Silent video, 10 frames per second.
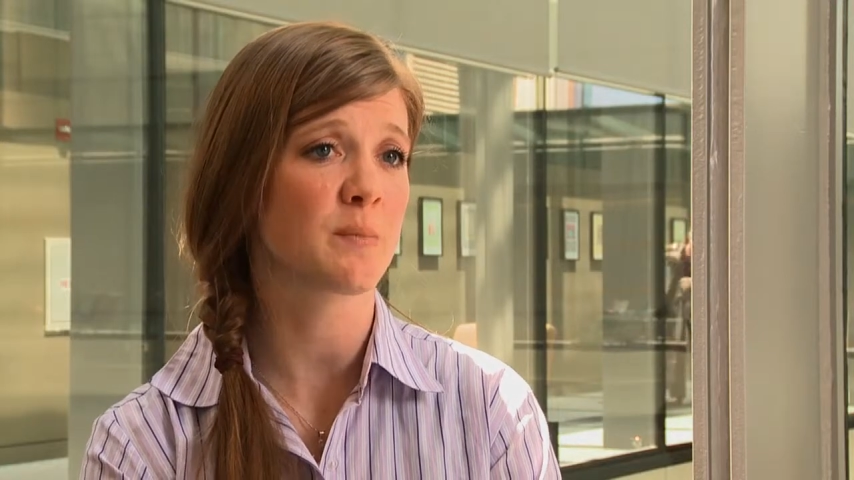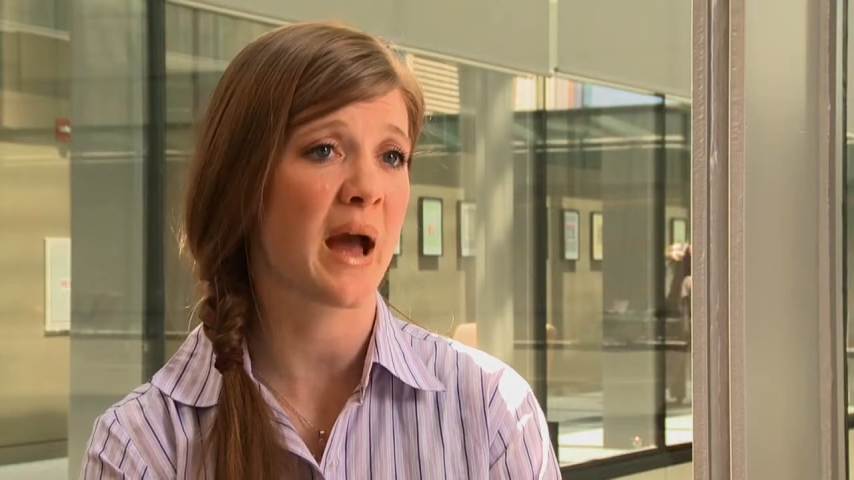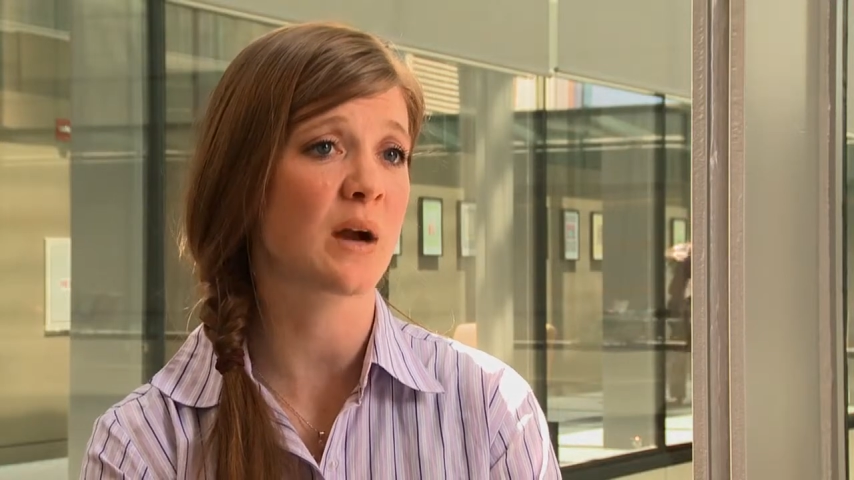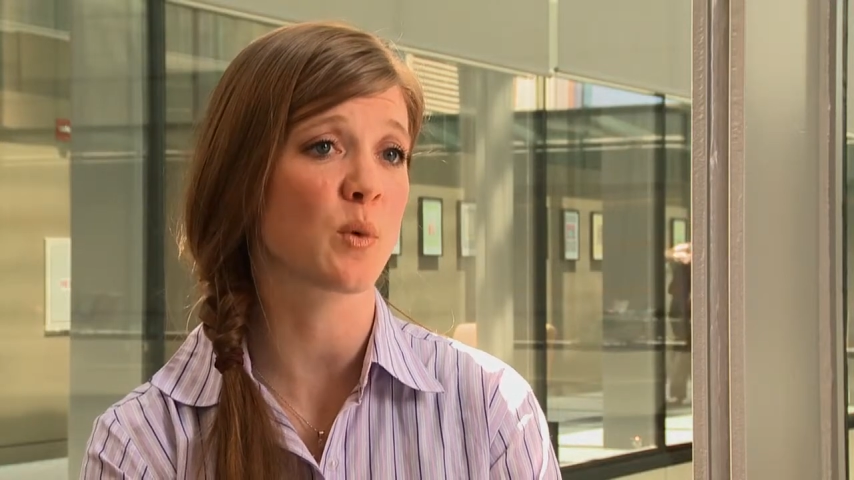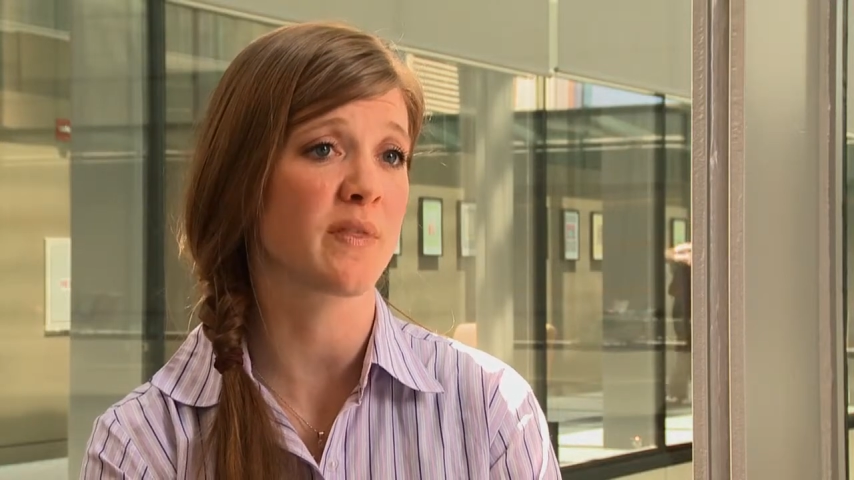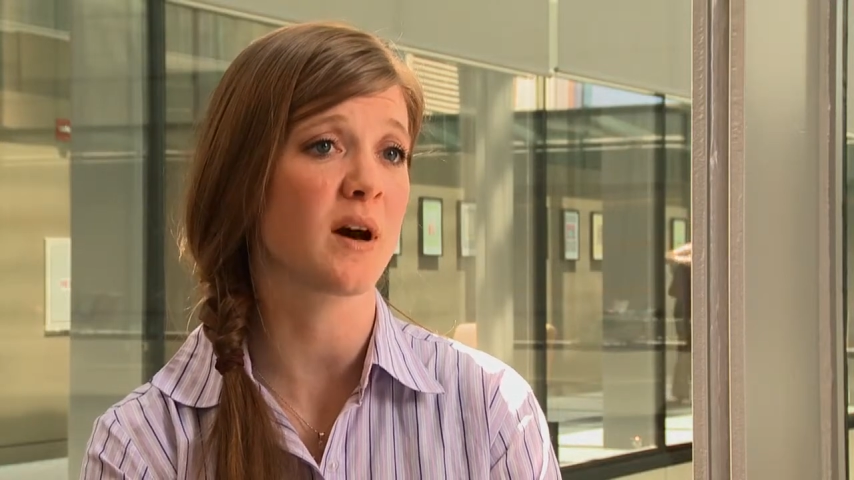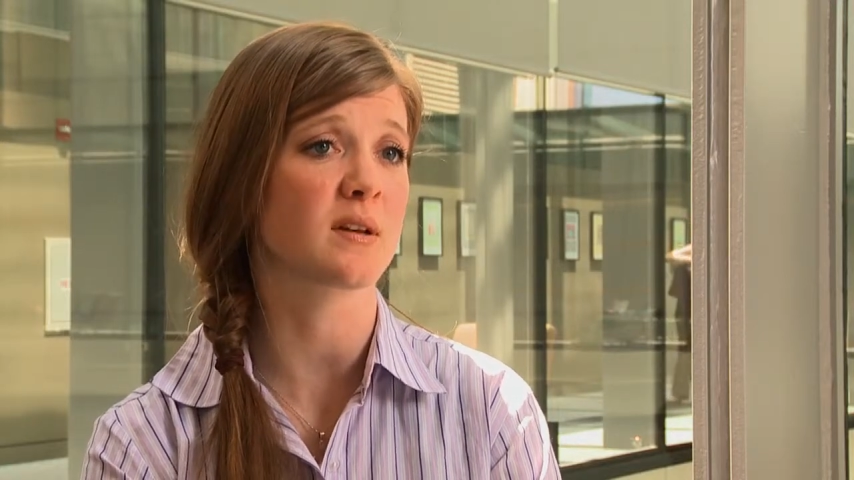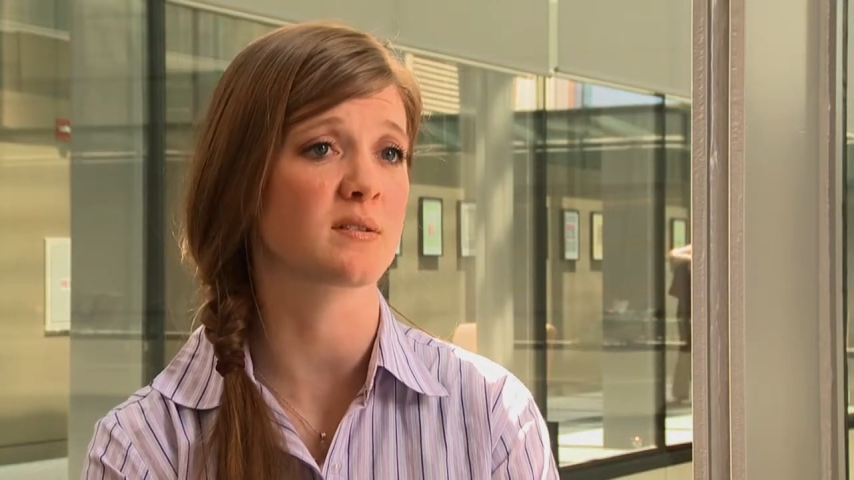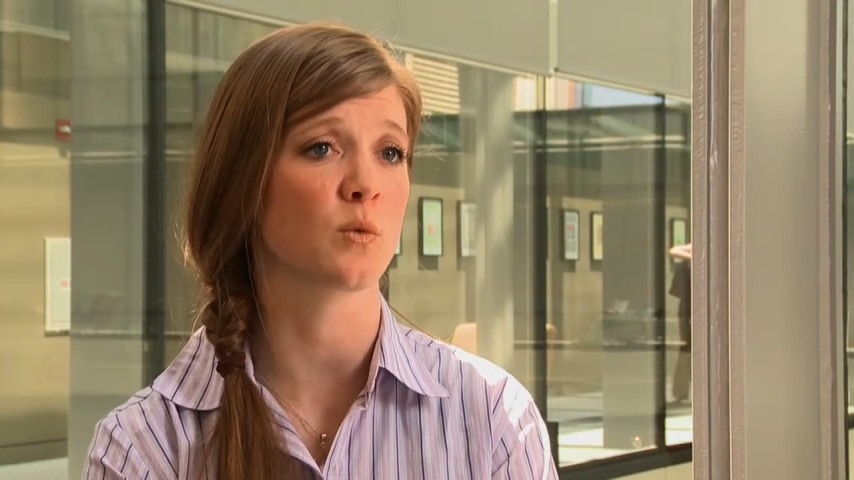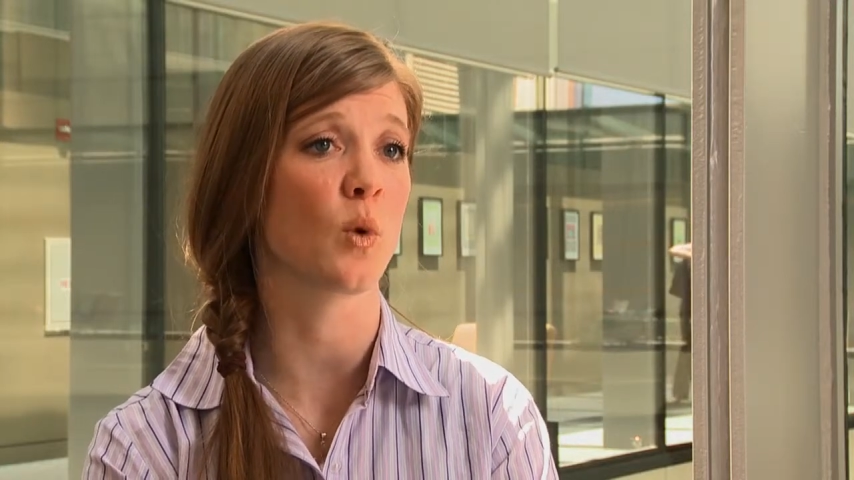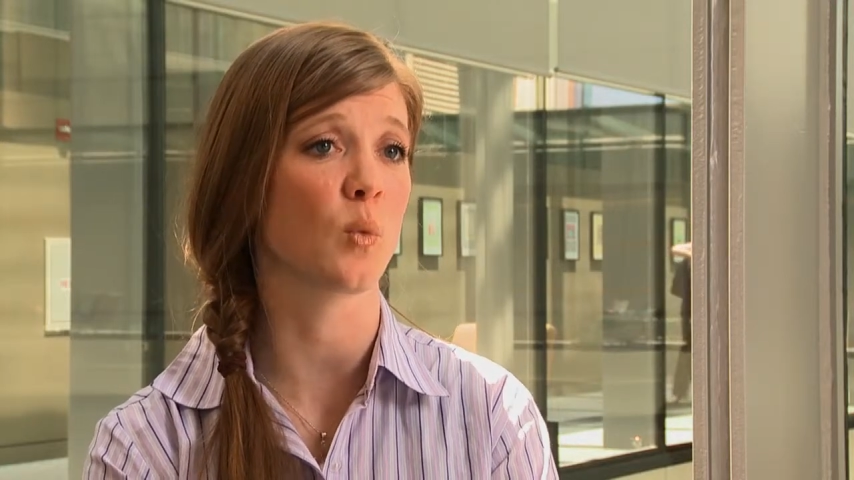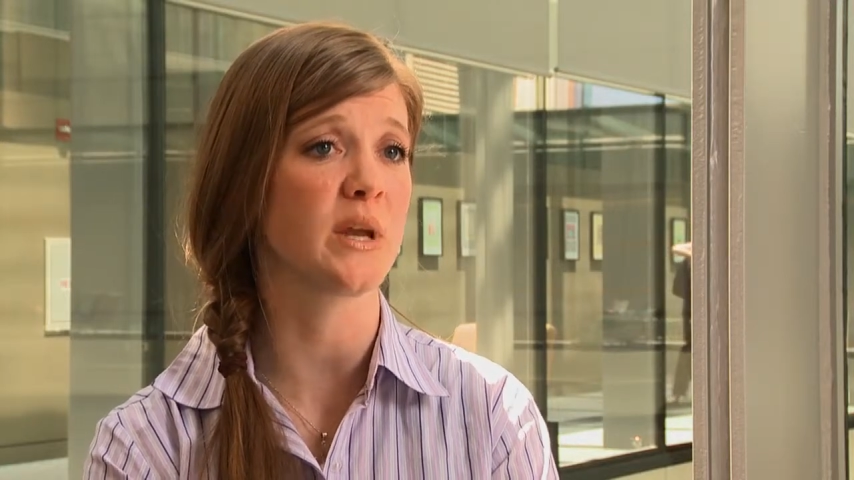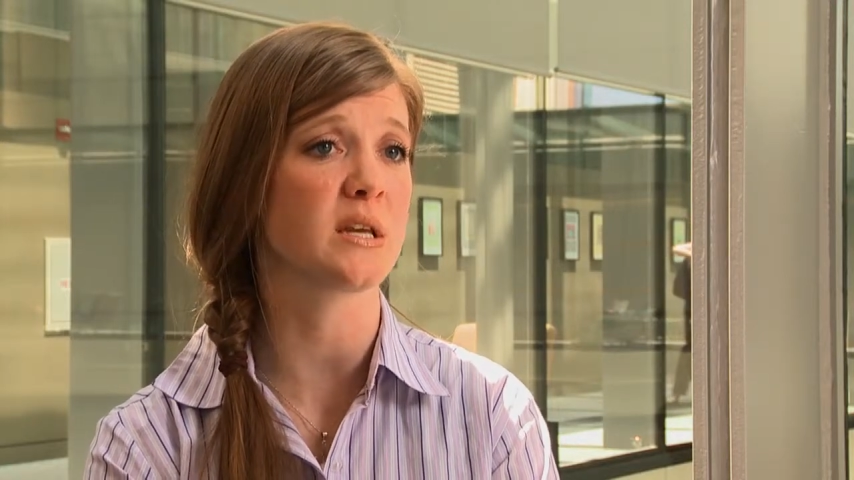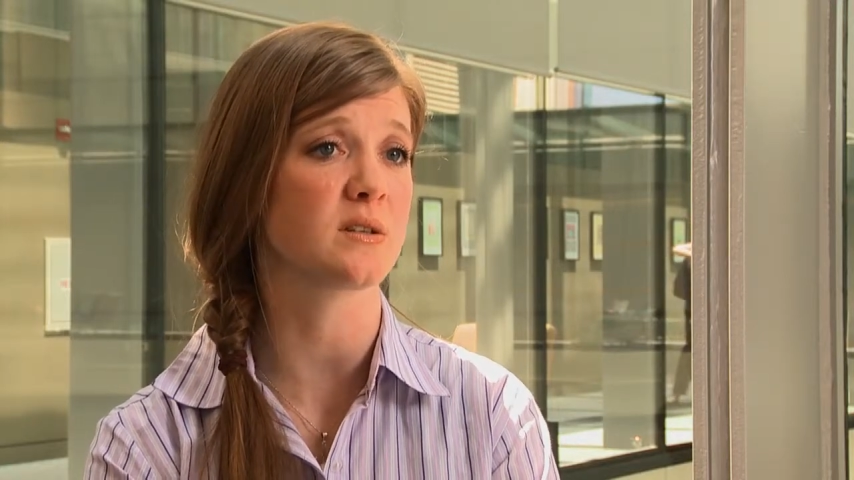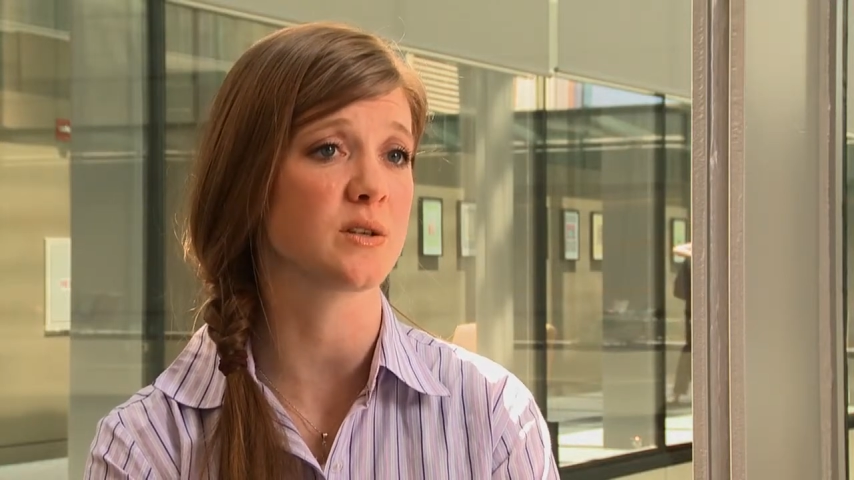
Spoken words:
back with us on what we can